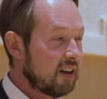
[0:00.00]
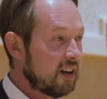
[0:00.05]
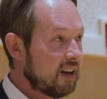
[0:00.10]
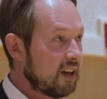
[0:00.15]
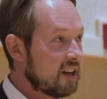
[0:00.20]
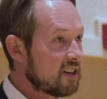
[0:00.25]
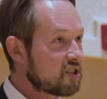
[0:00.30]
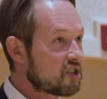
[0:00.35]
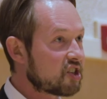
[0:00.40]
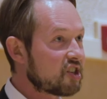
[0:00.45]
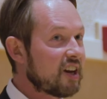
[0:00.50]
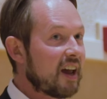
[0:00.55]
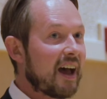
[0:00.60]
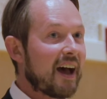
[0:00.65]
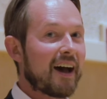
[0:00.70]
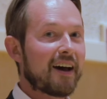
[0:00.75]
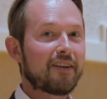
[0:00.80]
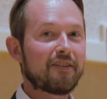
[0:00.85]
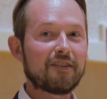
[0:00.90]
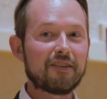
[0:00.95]

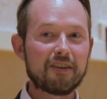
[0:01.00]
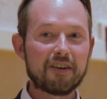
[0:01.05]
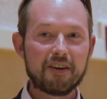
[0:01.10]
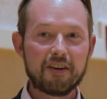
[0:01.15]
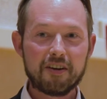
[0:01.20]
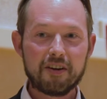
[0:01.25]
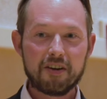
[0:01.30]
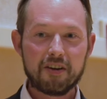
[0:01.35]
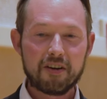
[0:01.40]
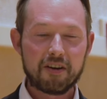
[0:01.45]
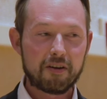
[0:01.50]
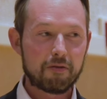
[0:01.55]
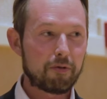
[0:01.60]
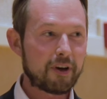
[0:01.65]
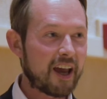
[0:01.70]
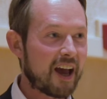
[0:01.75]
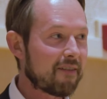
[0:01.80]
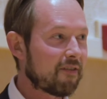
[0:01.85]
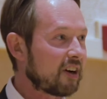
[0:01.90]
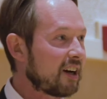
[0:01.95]
instead,
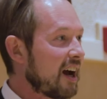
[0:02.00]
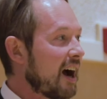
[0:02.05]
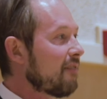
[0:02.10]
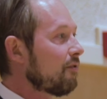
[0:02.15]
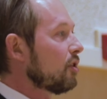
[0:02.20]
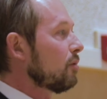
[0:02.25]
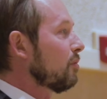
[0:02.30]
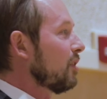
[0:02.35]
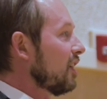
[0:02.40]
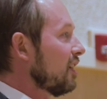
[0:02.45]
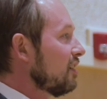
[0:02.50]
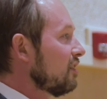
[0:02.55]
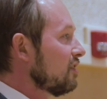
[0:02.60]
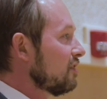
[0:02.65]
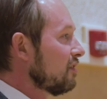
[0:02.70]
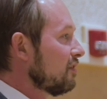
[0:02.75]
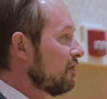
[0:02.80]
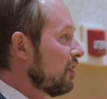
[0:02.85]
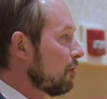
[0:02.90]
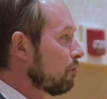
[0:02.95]
we have a government
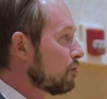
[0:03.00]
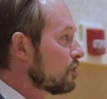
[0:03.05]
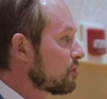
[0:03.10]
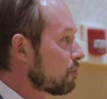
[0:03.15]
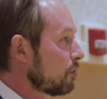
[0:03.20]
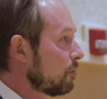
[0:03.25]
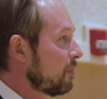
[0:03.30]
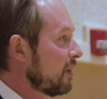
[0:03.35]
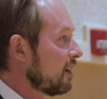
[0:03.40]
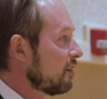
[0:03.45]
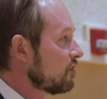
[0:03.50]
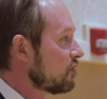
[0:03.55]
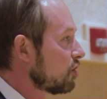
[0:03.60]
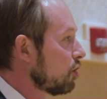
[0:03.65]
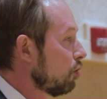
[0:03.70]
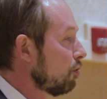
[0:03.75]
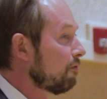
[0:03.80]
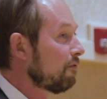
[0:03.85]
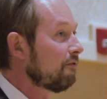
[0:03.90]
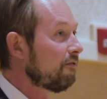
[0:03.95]
that was prepared to
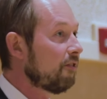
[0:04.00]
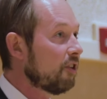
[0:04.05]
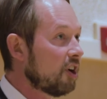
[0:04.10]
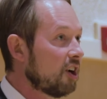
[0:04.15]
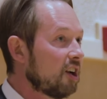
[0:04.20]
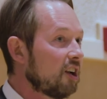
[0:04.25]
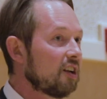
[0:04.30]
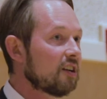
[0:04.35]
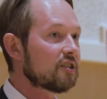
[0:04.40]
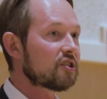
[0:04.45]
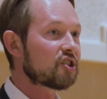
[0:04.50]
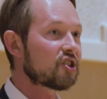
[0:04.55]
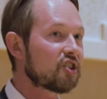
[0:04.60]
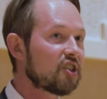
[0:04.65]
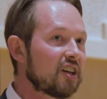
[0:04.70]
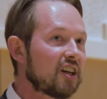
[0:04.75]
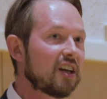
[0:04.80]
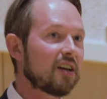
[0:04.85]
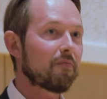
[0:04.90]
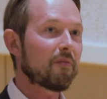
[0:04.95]
go full
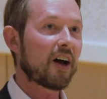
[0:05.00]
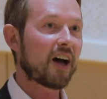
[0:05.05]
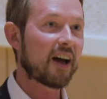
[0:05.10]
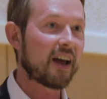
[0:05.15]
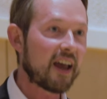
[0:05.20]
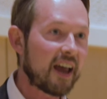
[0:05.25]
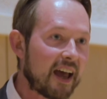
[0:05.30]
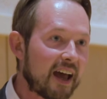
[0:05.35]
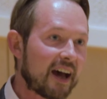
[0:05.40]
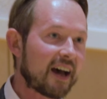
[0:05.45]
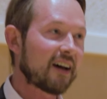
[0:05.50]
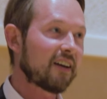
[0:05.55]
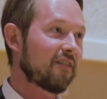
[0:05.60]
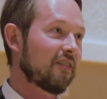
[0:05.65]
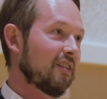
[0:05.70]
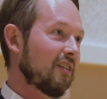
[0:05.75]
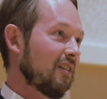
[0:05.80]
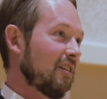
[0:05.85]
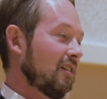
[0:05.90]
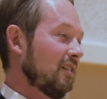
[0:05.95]
steam
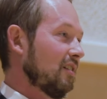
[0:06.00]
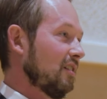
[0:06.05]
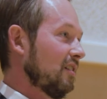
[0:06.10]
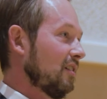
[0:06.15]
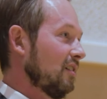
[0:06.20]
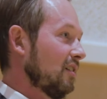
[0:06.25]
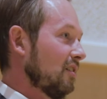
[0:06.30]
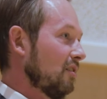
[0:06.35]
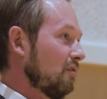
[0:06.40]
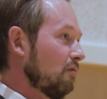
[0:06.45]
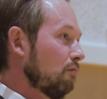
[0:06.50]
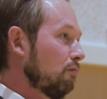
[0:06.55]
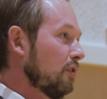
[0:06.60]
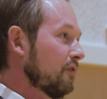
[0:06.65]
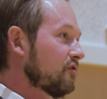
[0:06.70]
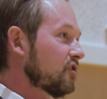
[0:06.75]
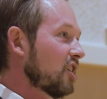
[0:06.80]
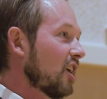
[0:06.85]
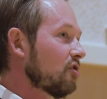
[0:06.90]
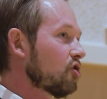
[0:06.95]
ahead
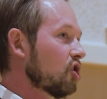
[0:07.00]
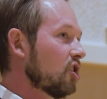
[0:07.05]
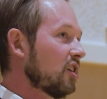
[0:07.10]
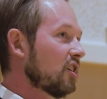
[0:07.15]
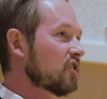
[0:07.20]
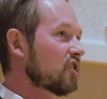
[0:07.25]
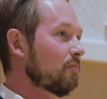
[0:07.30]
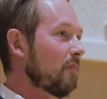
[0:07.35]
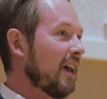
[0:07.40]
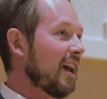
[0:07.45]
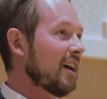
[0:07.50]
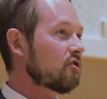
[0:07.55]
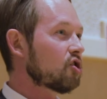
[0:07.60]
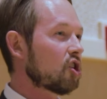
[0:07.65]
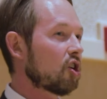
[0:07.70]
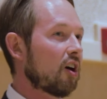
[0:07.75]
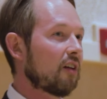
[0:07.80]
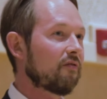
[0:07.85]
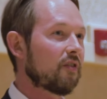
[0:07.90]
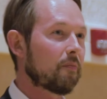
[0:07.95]
with such an
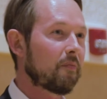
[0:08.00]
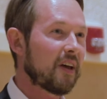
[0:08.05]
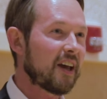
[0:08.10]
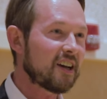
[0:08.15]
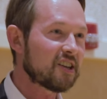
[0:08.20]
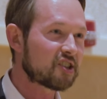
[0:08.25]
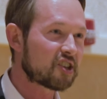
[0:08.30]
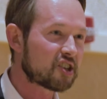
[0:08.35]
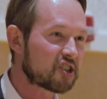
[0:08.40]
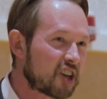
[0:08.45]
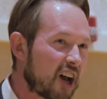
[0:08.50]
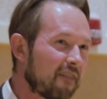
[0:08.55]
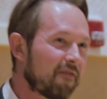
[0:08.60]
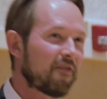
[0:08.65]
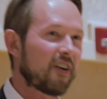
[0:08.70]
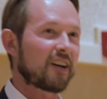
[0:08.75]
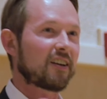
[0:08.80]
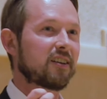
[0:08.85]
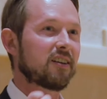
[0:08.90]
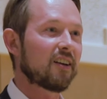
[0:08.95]
expansion on the basis of
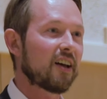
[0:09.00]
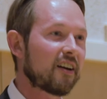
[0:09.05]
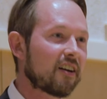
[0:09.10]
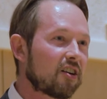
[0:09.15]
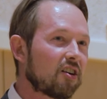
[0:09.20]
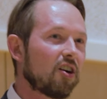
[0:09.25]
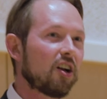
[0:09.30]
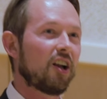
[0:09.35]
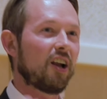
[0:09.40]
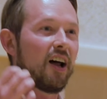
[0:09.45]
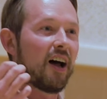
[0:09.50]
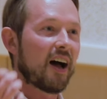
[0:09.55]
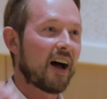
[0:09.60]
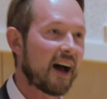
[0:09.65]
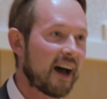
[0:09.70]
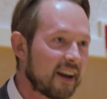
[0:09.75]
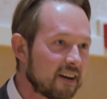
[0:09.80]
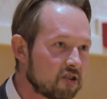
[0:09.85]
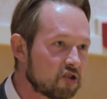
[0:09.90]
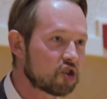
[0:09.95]
the clinical
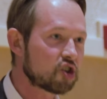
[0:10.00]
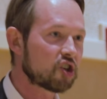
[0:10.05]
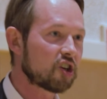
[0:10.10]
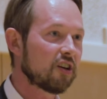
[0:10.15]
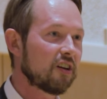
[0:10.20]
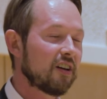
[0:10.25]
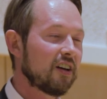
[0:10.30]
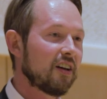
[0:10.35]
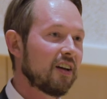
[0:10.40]
hunch,